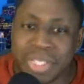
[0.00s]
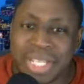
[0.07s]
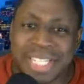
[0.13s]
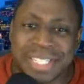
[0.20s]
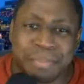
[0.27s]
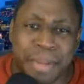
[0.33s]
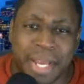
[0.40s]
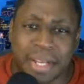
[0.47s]
it's
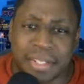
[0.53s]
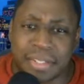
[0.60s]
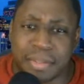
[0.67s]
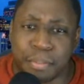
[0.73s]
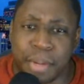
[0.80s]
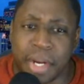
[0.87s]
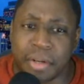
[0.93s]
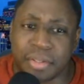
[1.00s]

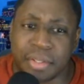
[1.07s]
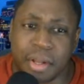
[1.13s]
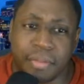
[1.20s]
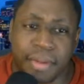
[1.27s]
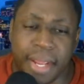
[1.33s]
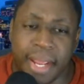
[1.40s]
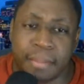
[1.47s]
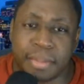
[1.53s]
Microsoft,
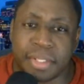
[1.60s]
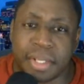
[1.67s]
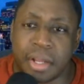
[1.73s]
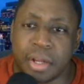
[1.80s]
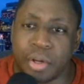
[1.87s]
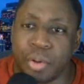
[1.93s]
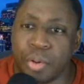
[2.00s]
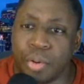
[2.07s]
Amazon,
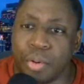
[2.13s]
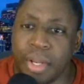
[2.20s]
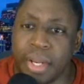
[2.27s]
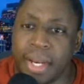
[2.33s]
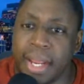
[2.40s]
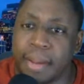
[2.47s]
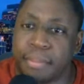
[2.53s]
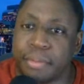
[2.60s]
Google, and
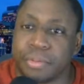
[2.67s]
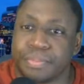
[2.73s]
Apple.